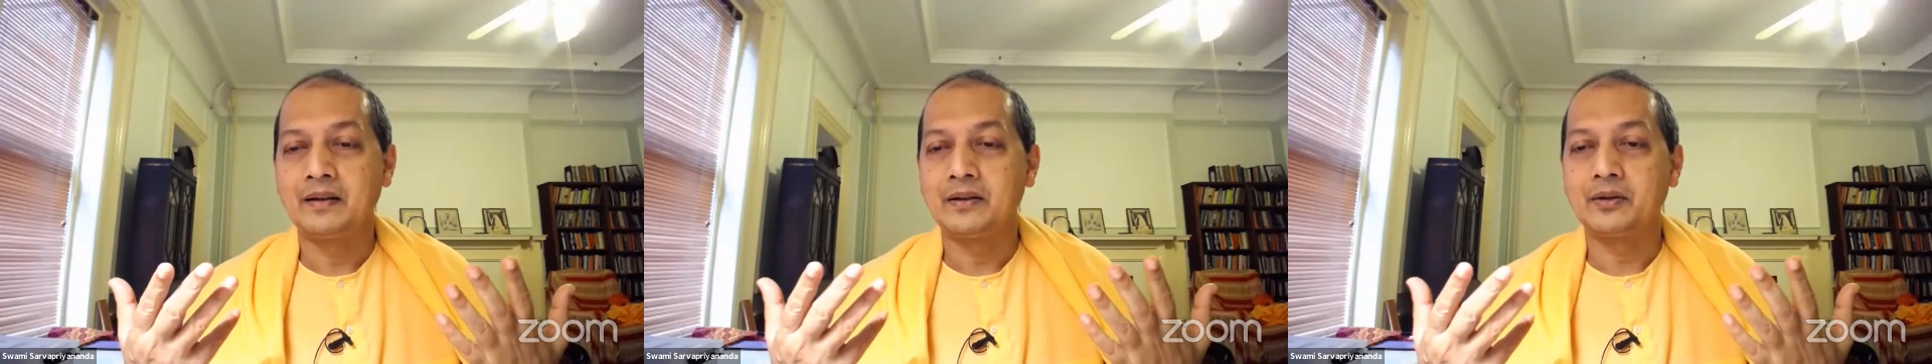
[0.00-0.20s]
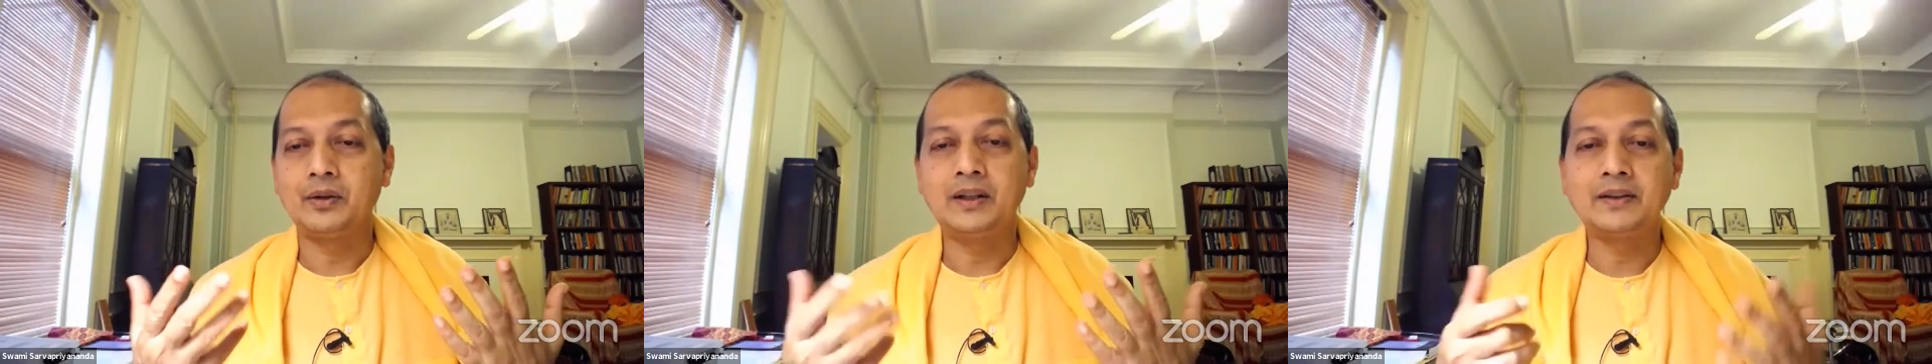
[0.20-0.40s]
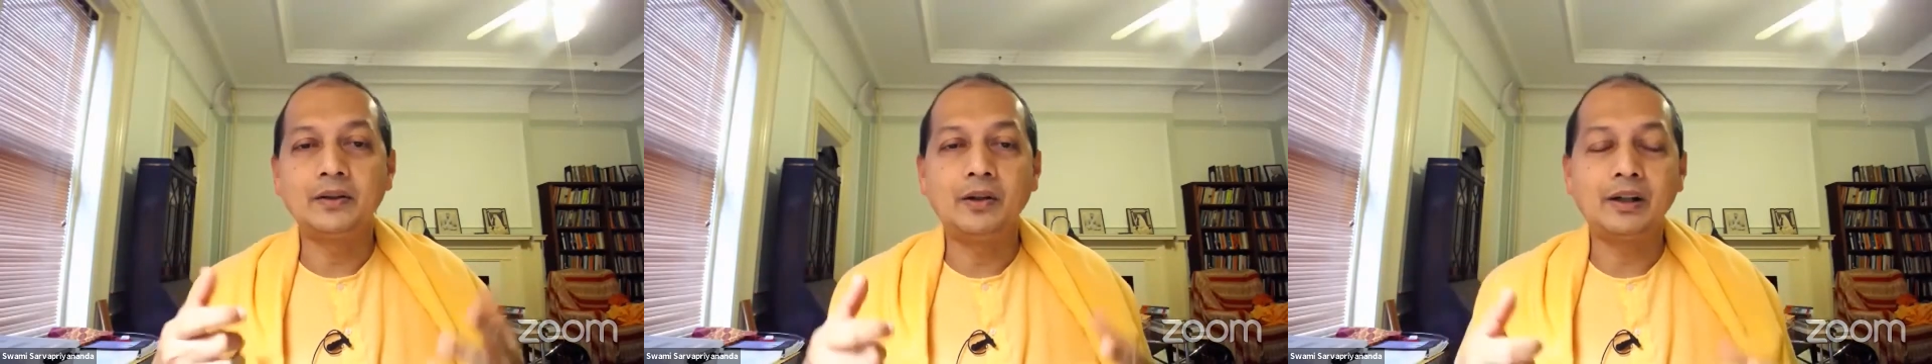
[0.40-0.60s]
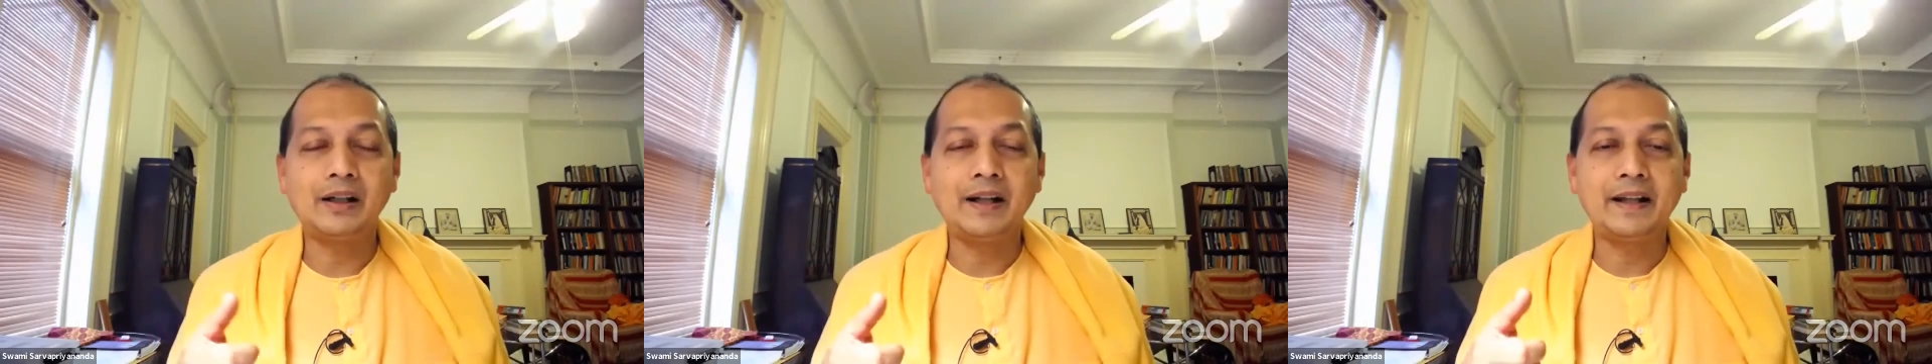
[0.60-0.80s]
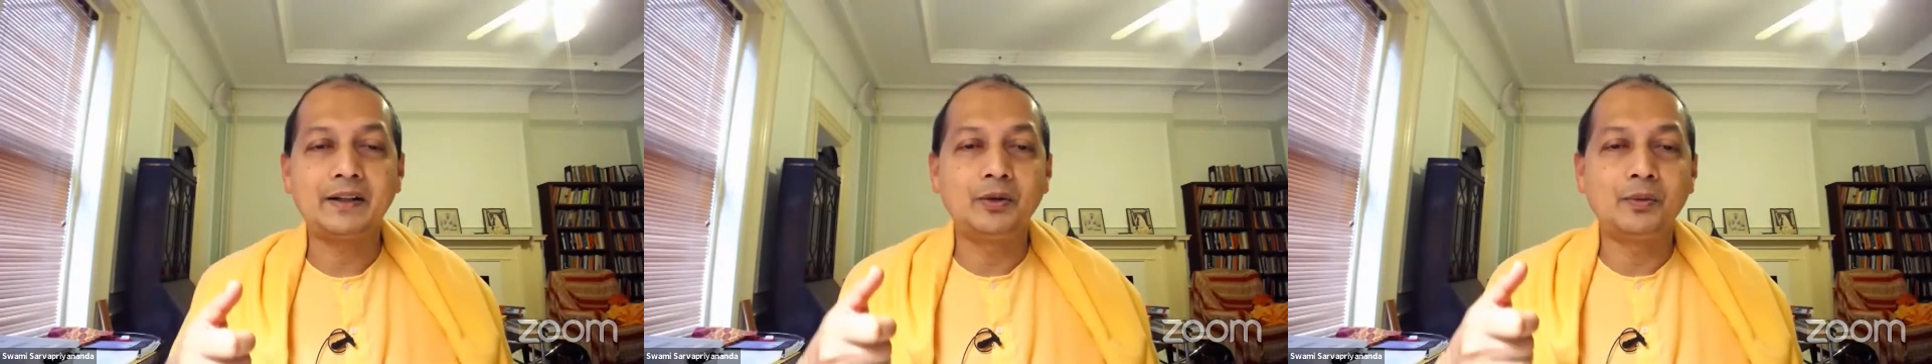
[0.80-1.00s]
So it's not
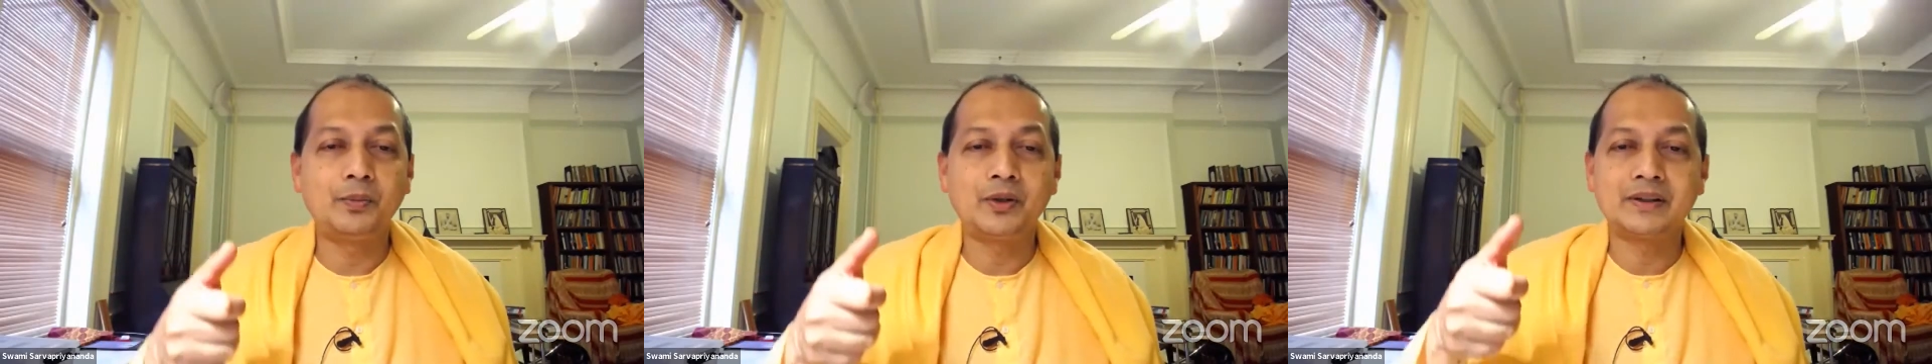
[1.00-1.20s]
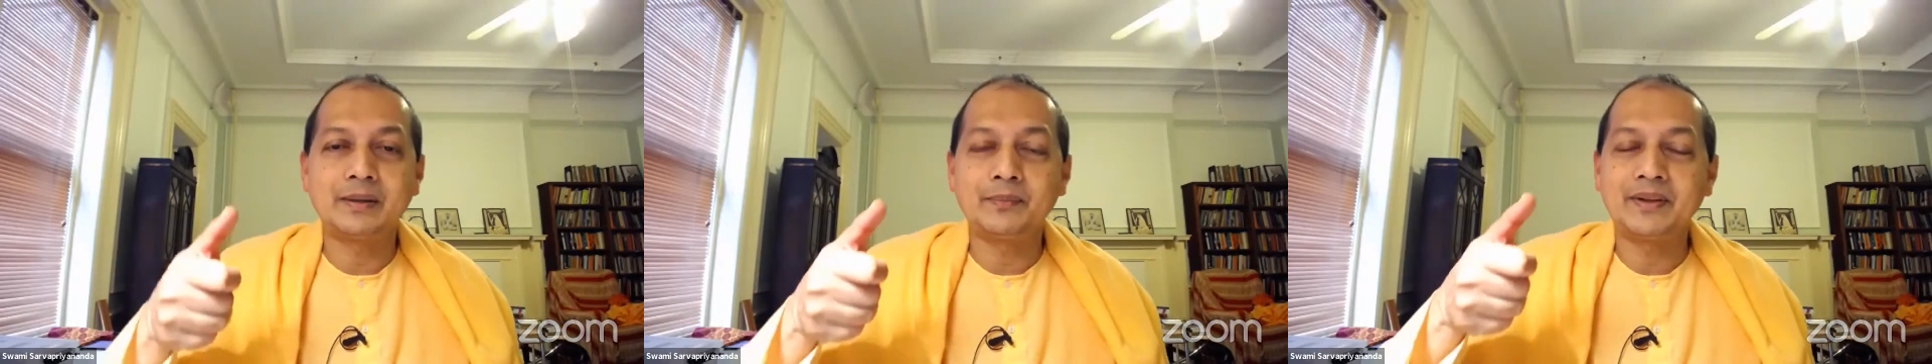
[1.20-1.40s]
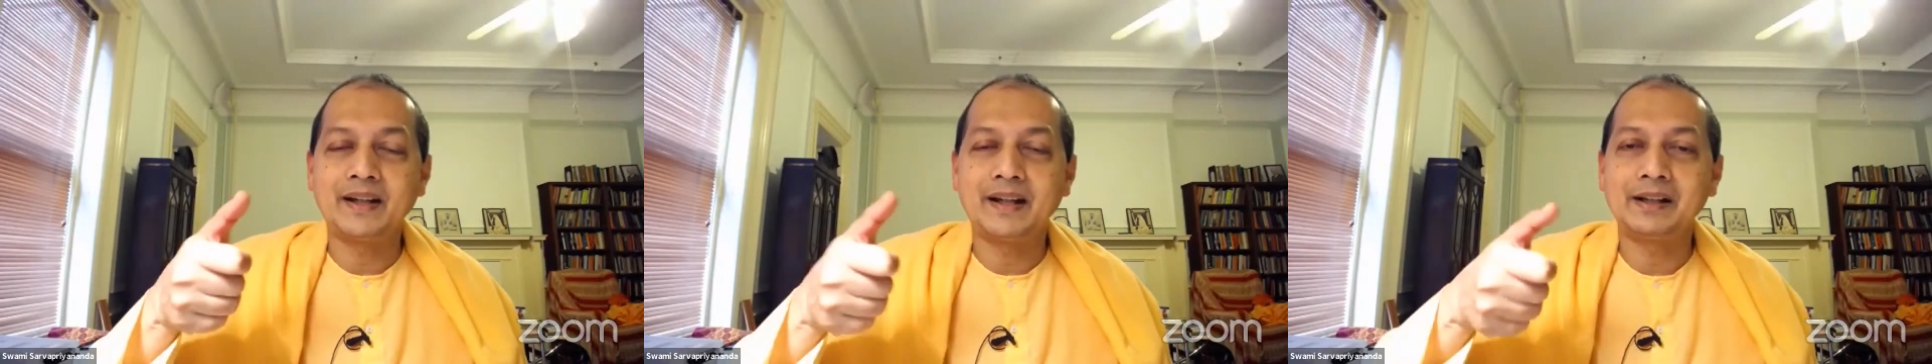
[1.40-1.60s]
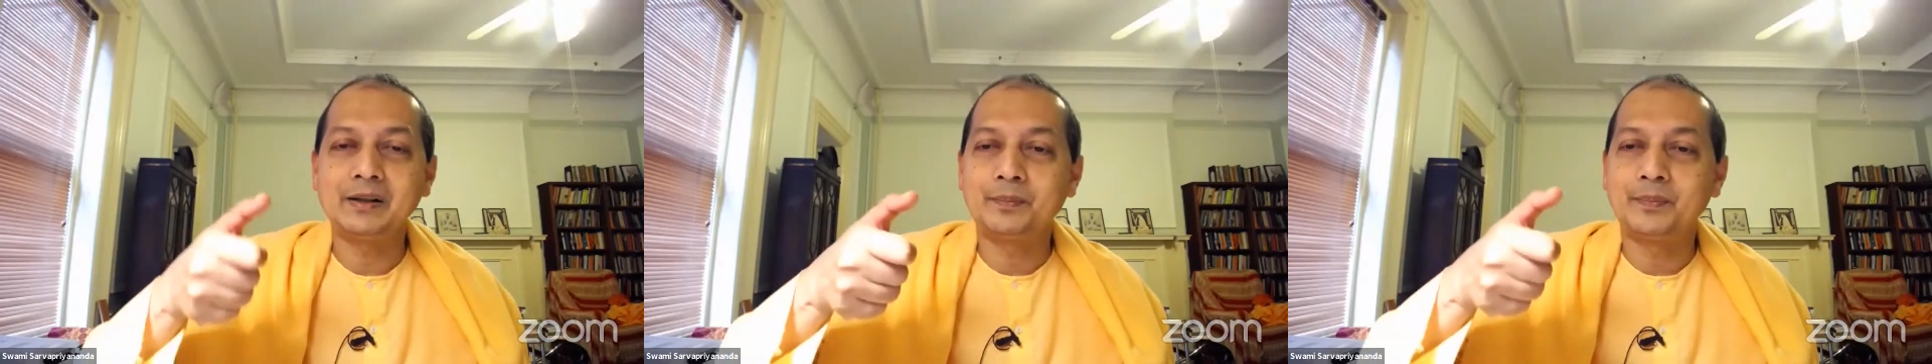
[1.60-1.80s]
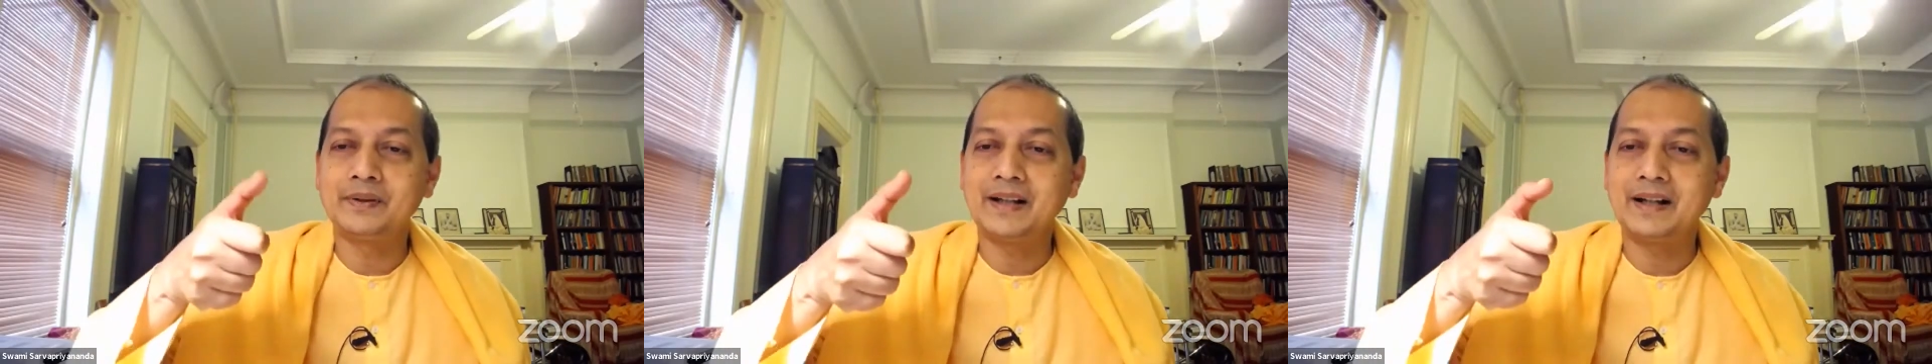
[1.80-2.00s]
like you put some
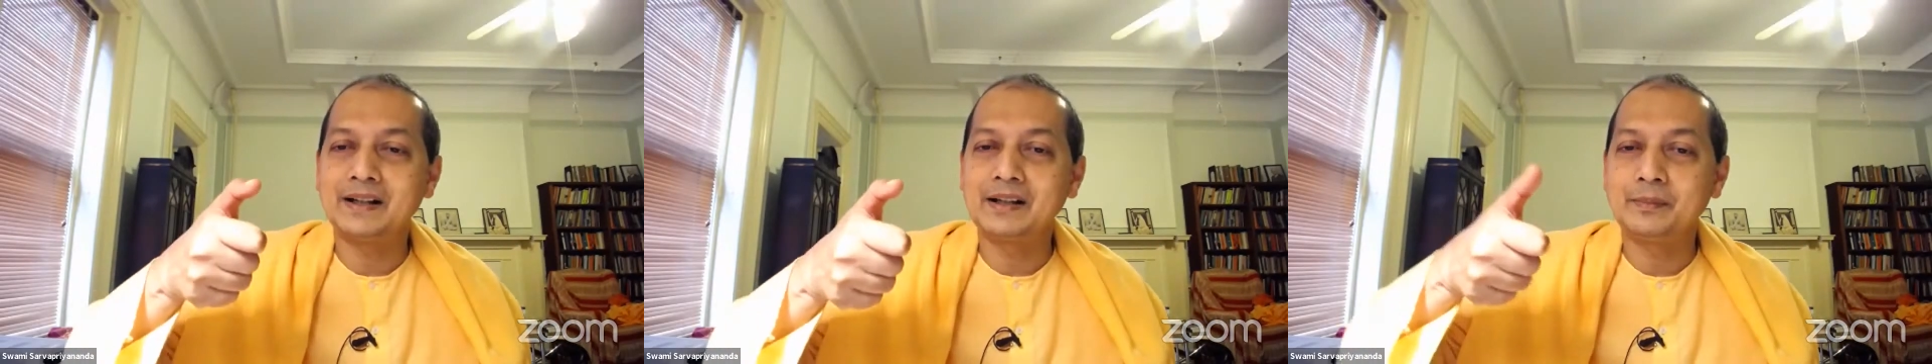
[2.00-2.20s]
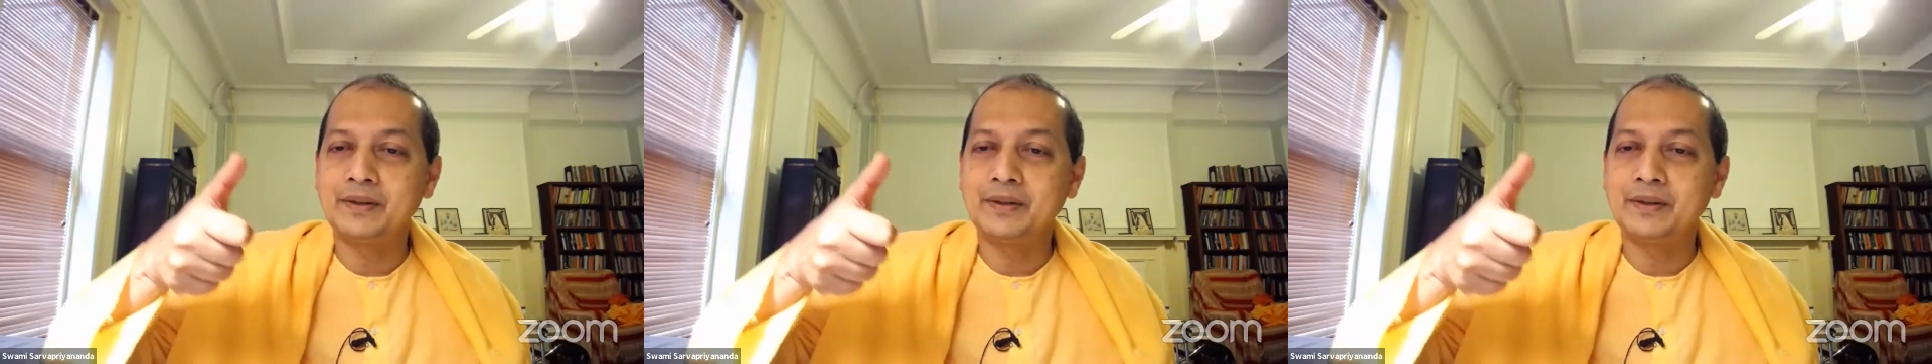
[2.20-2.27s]
sandal